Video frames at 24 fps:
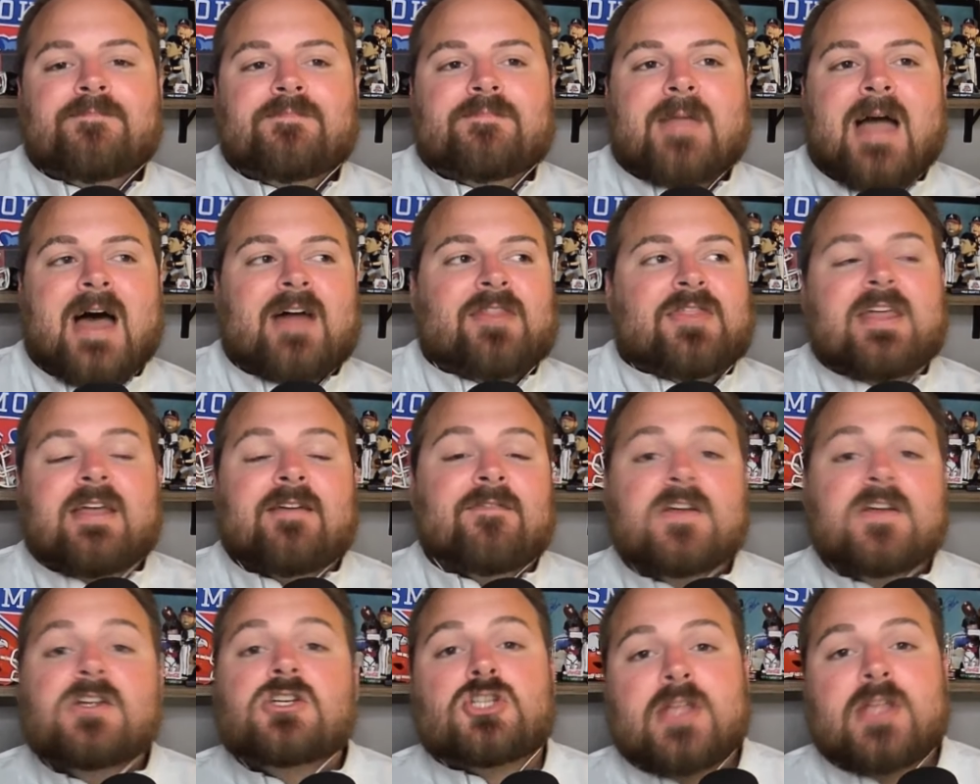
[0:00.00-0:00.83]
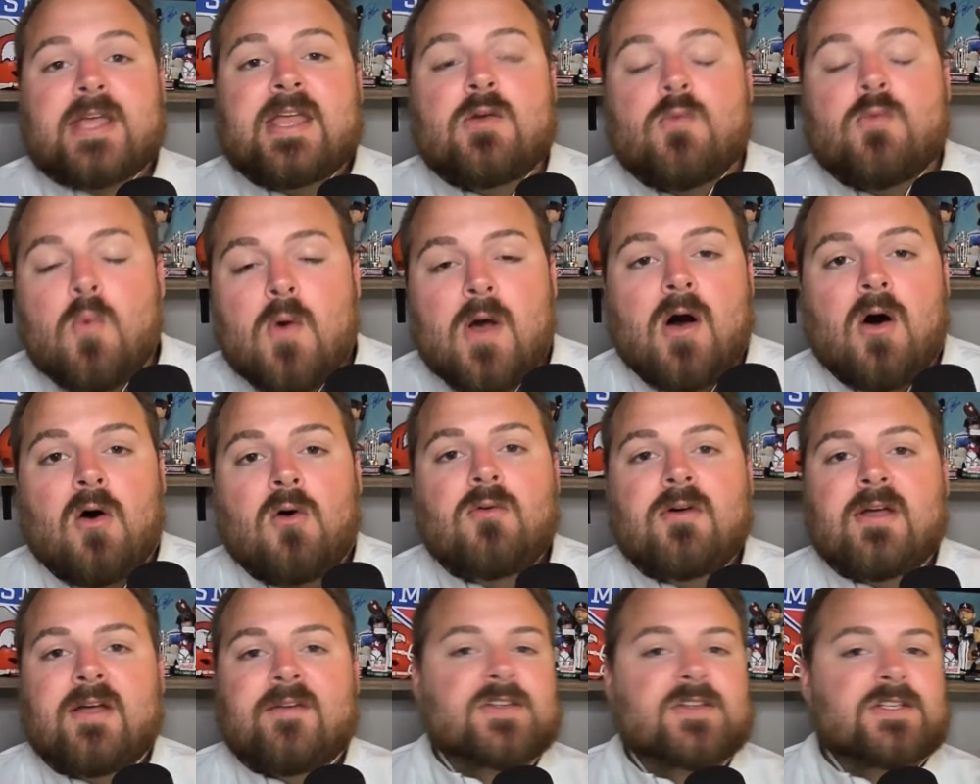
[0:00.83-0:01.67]
I think eventually he
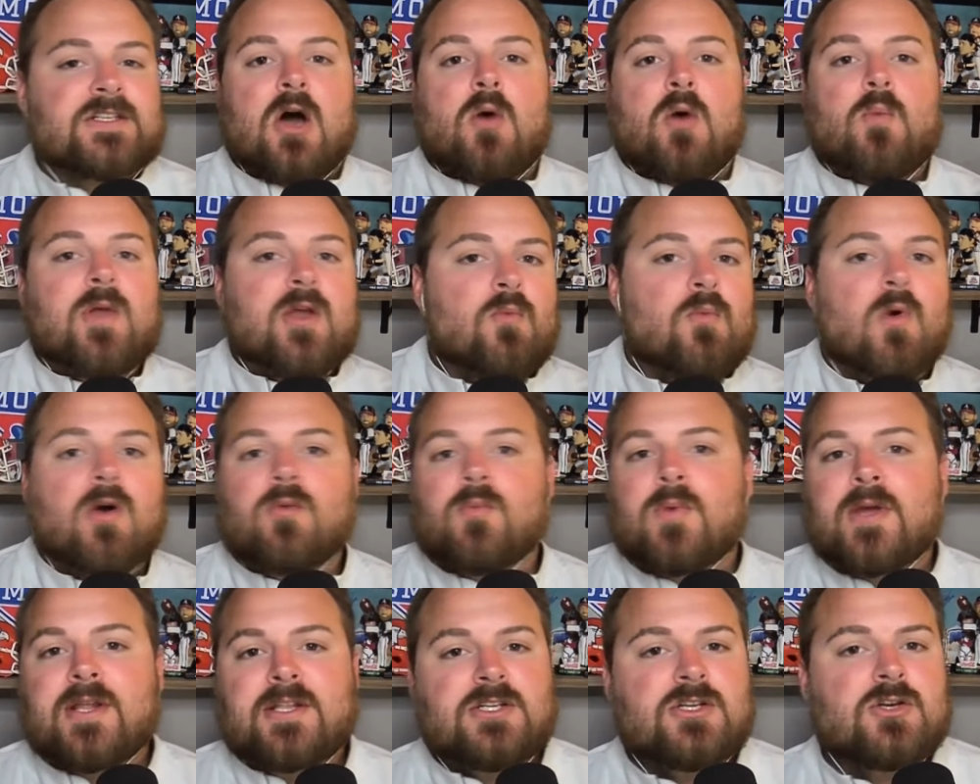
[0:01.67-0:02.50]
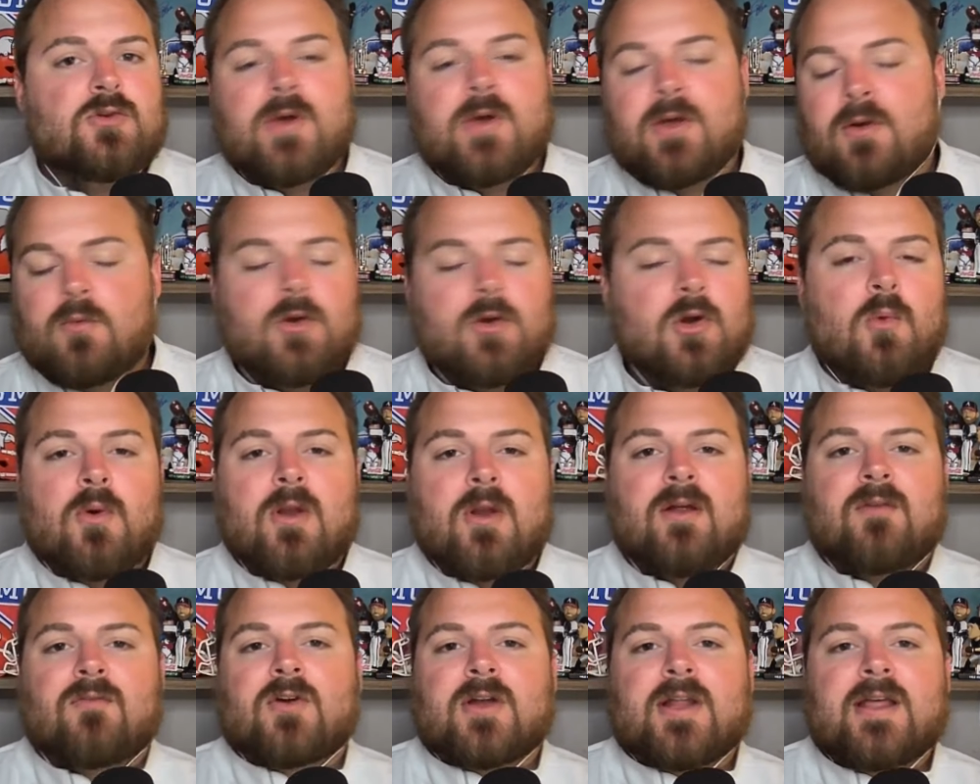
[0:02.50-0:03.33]
will, if it's not week one, week two, we know,
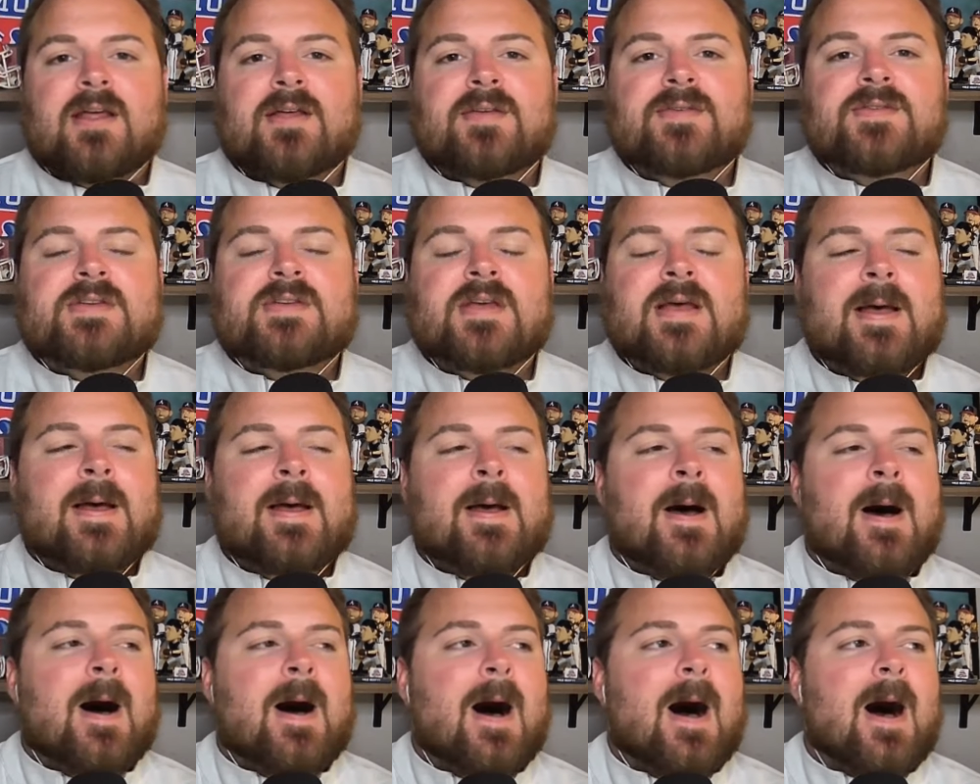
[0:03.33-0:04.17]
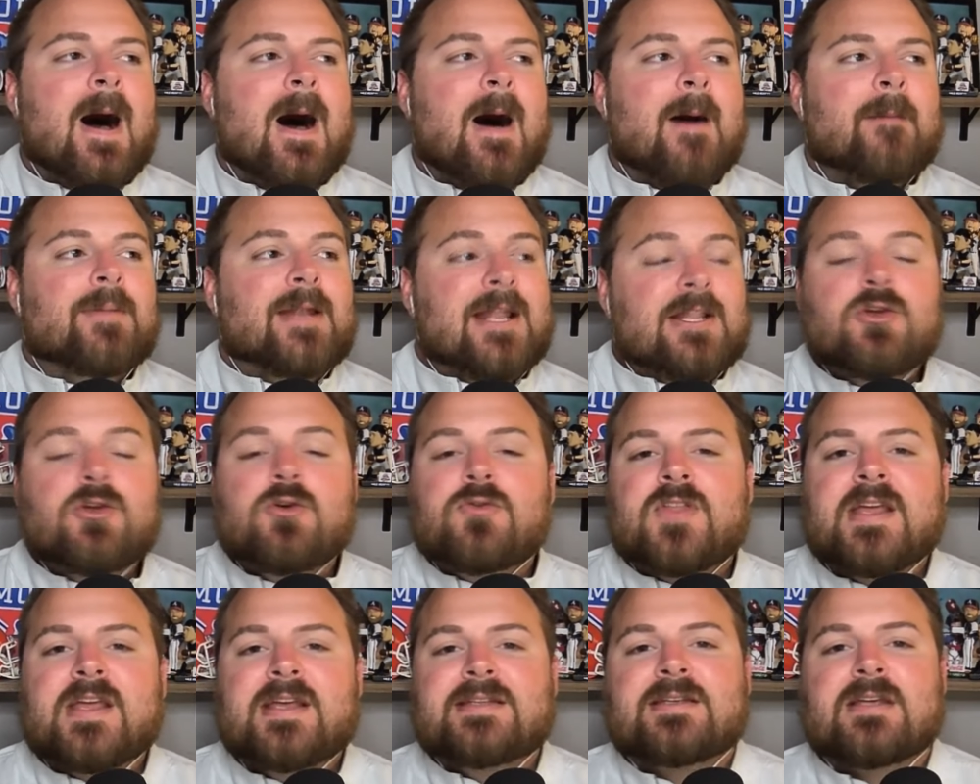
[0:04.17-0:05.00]
whatever it is. But I do
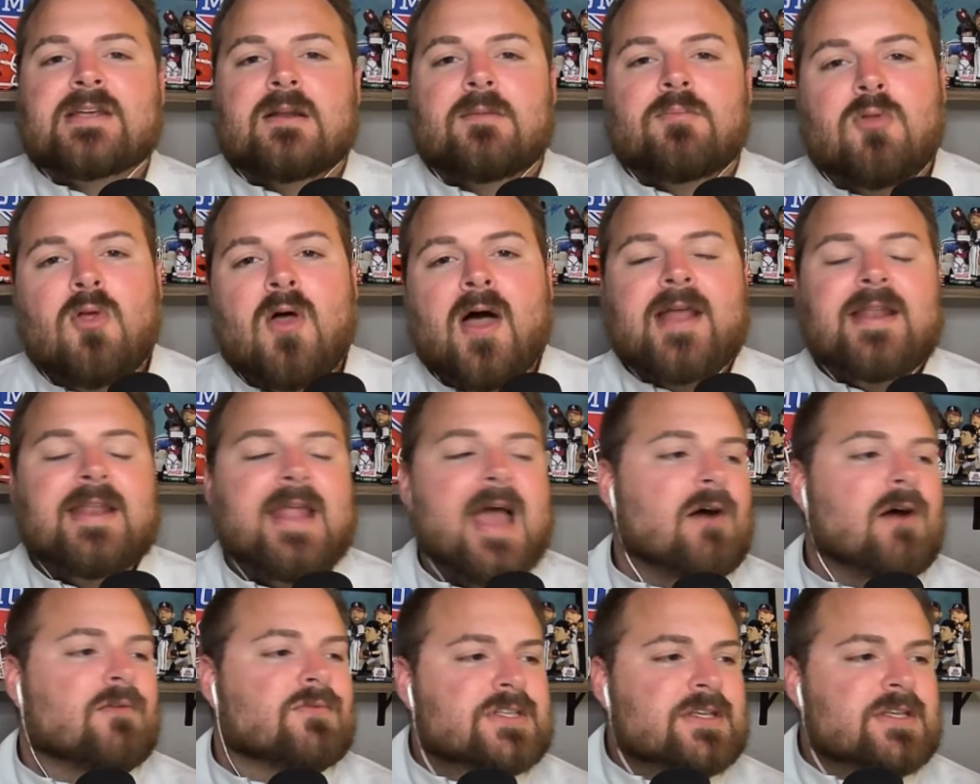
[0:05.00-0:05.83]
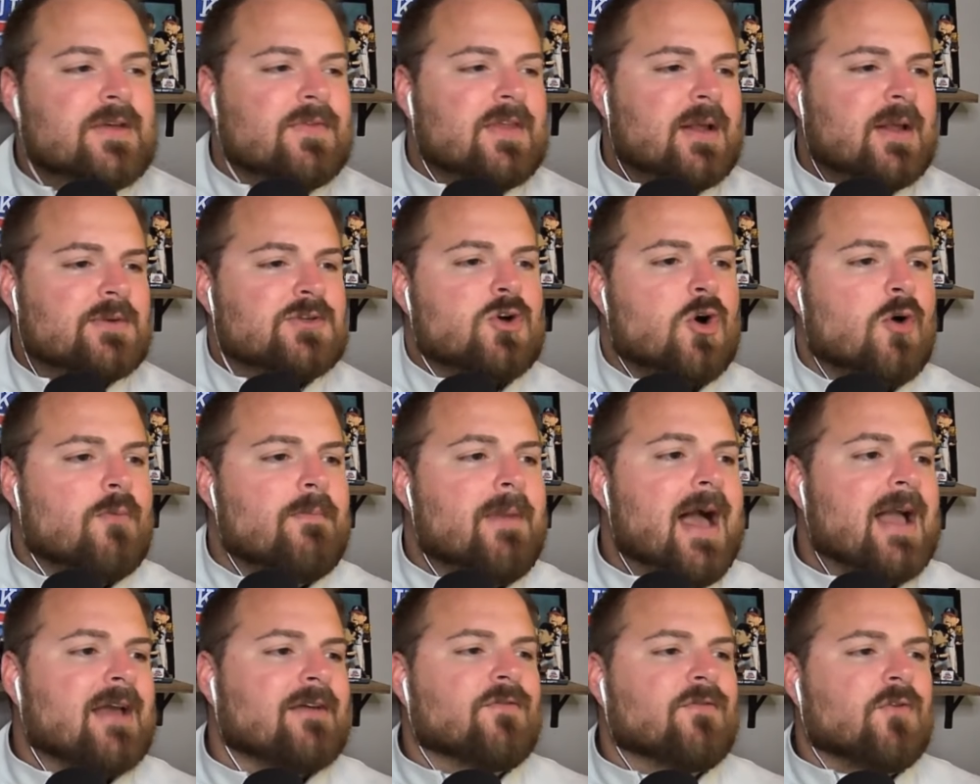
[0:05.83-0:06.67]
think he's going to play. Now, something I was going
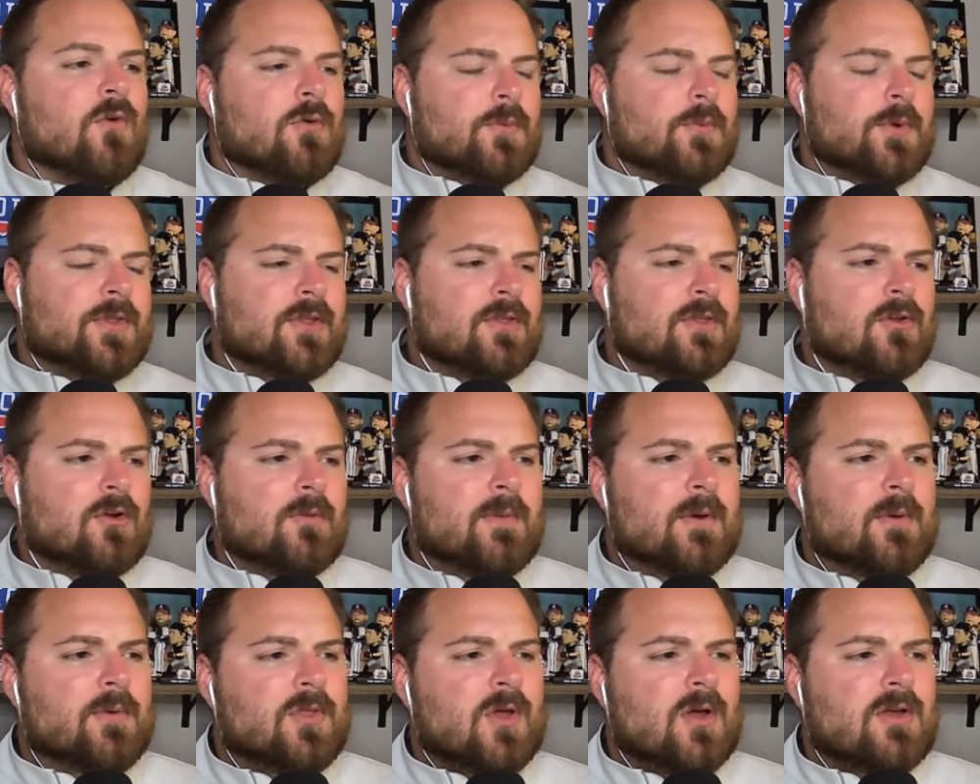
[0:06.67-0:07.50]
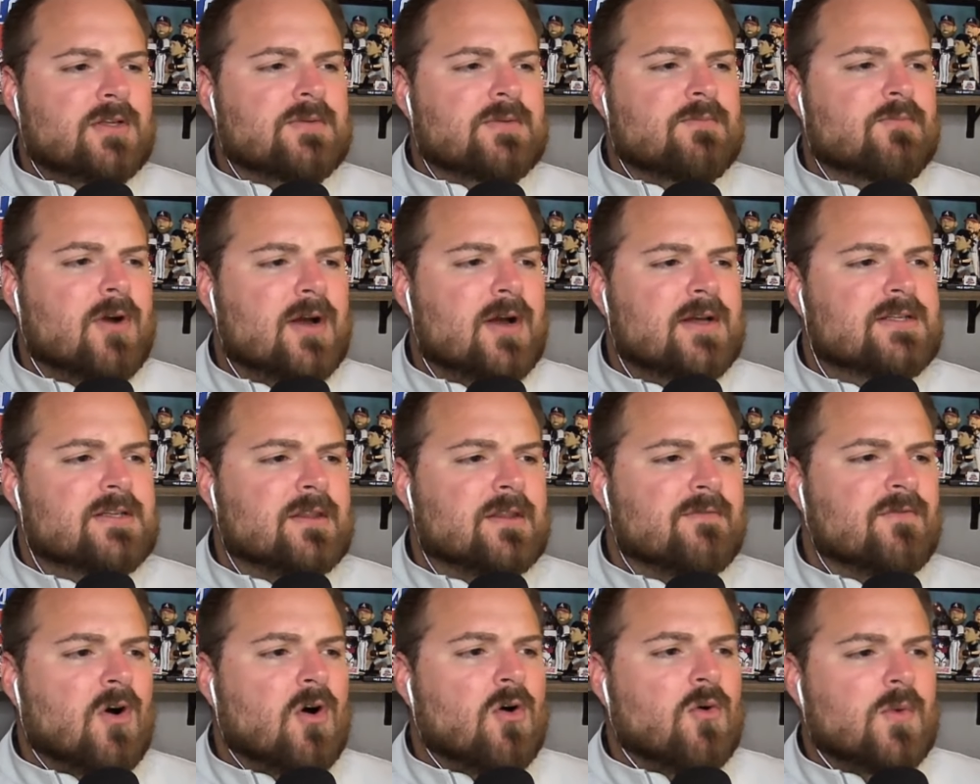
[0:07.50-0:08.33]
back and forth with a little bit with Austin Price on the
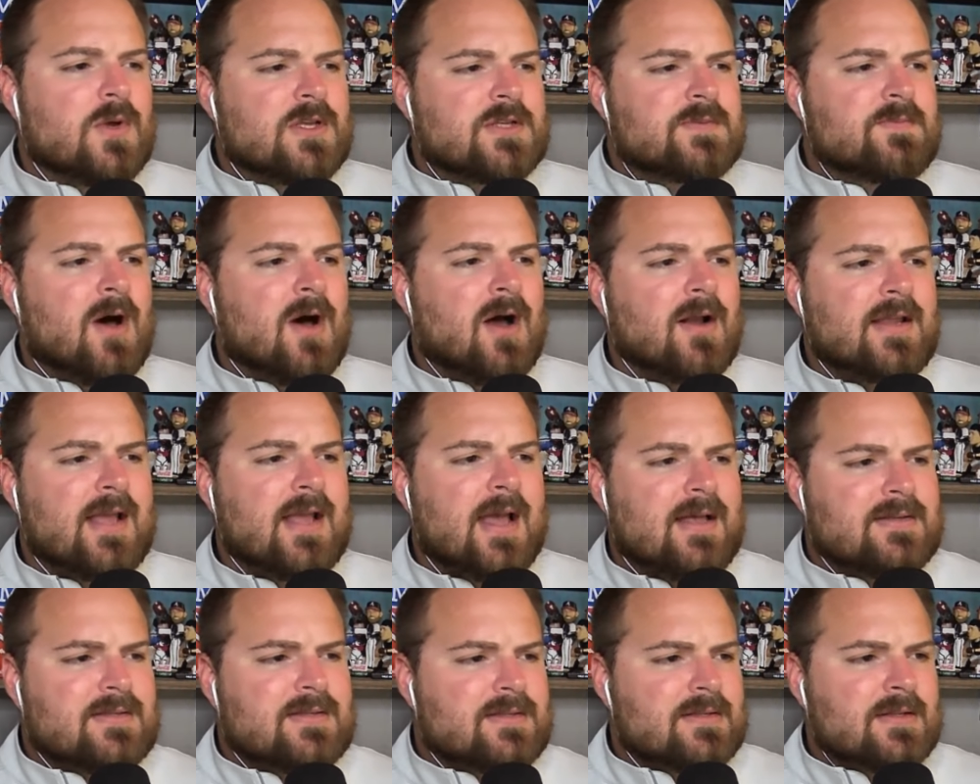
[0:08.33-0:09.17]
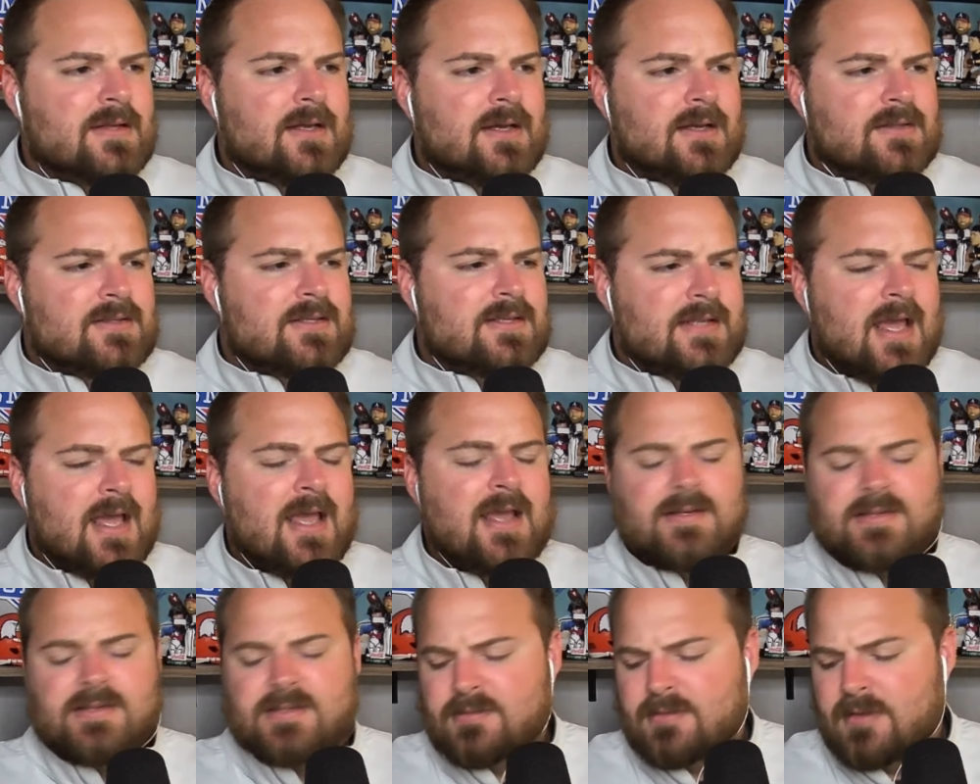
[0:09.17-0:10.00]
VolQuest podcast,
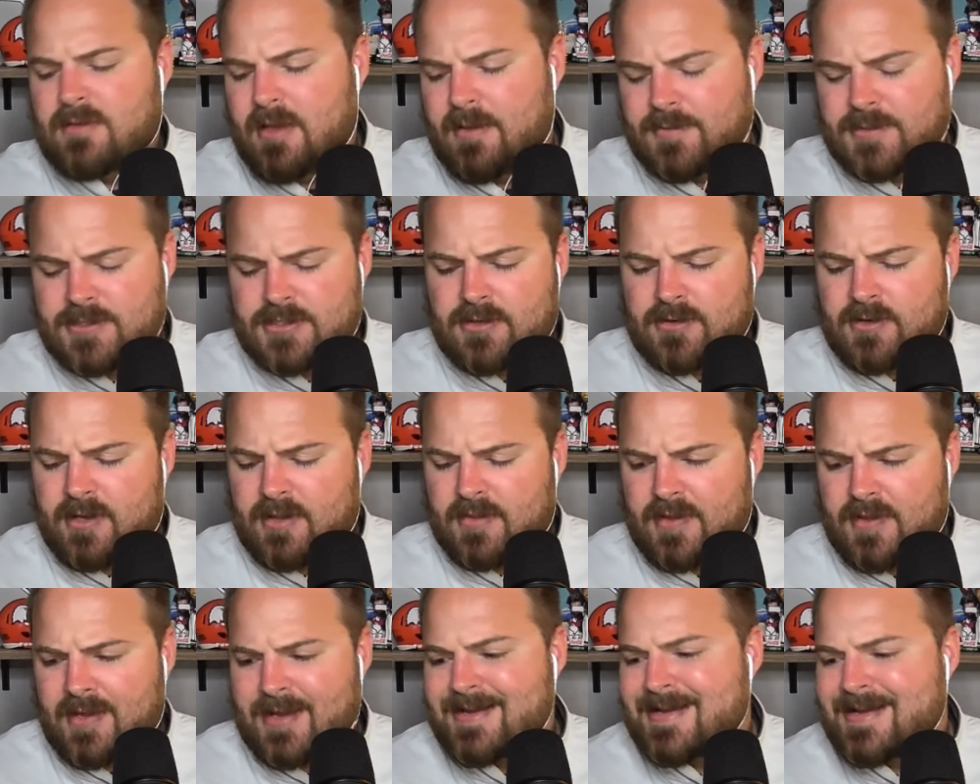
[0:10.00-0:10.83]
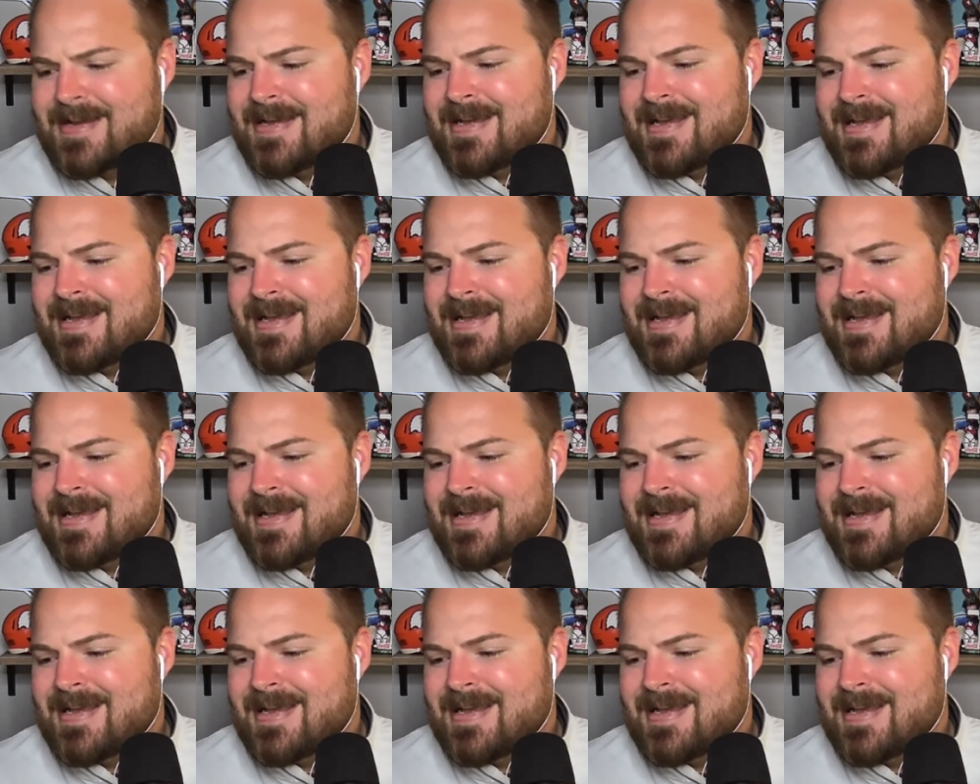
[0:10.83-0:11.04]
today's episode, I think.